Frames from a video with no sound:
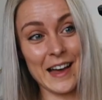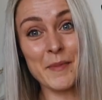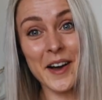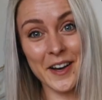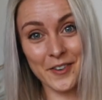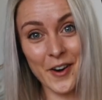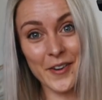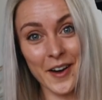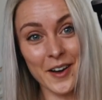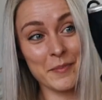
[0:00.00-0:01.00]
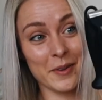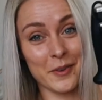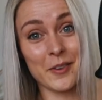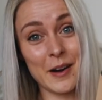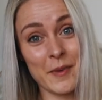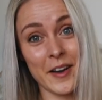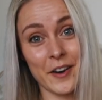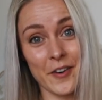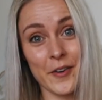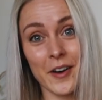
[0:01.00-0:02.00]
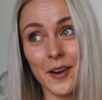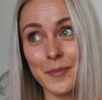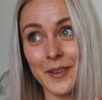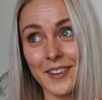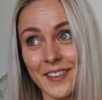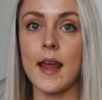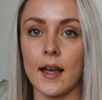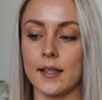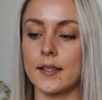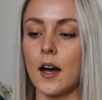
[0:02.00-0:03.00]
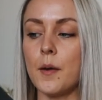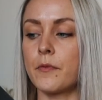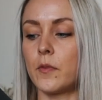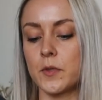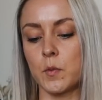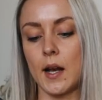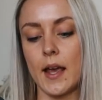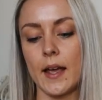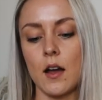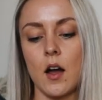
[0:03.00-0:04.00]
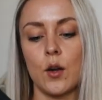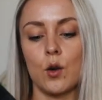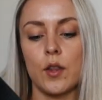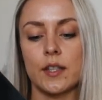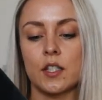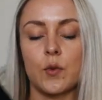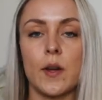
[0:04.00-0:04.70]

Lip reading: Am I a grown up? Or am I a grown up? Next up from Zwilling, I got this